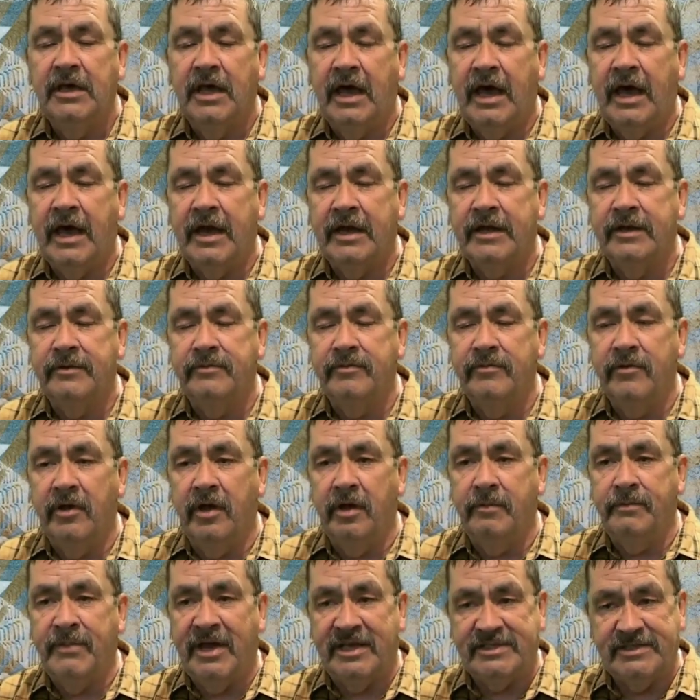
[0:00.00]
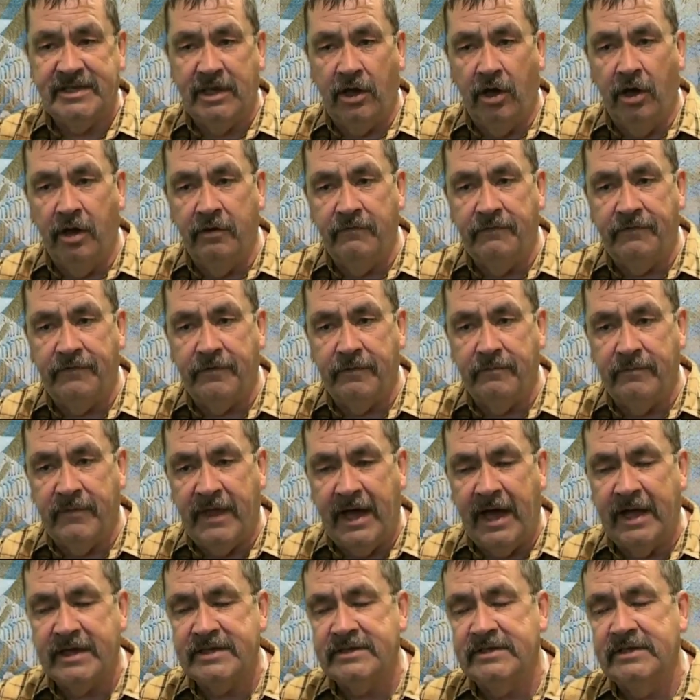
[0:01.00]
And passing on from
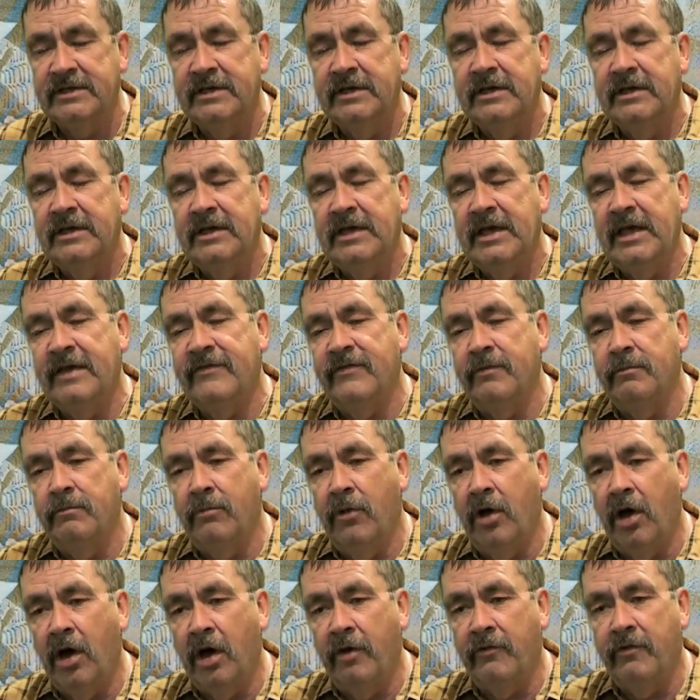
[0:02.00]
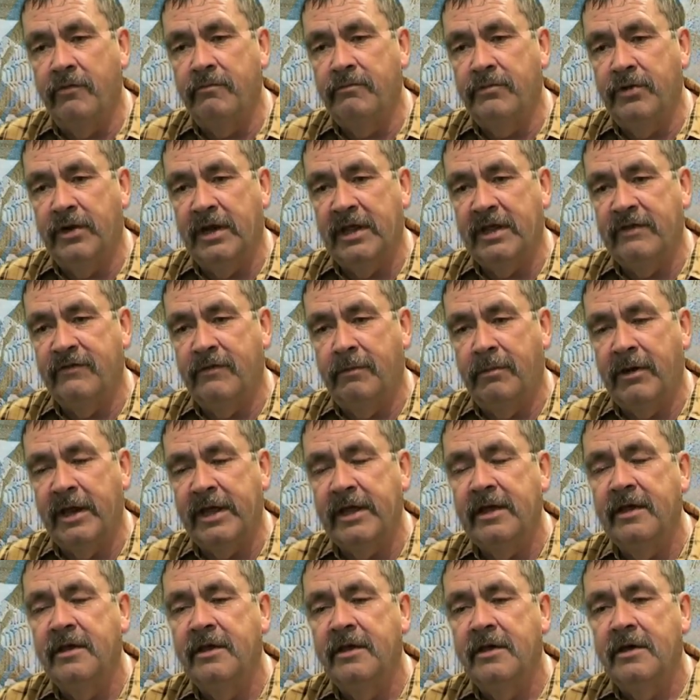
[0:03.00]
that, even more
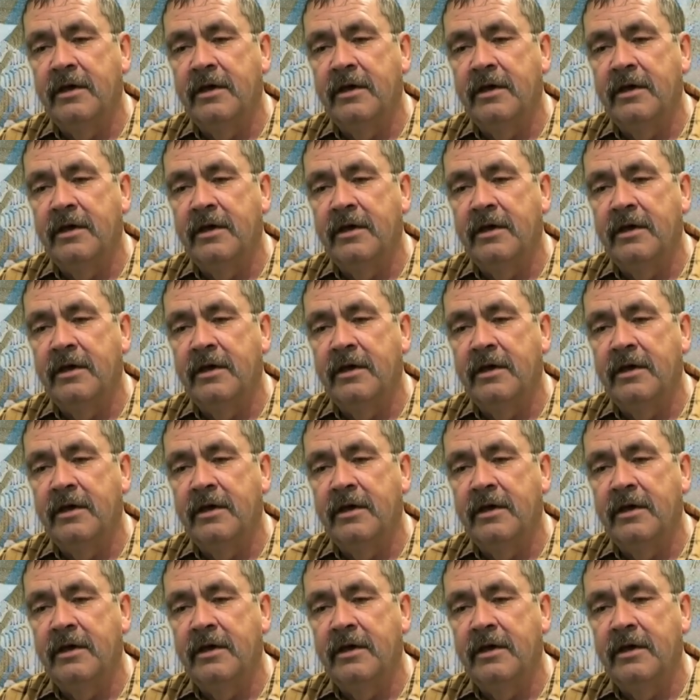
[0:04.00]
unbelievably,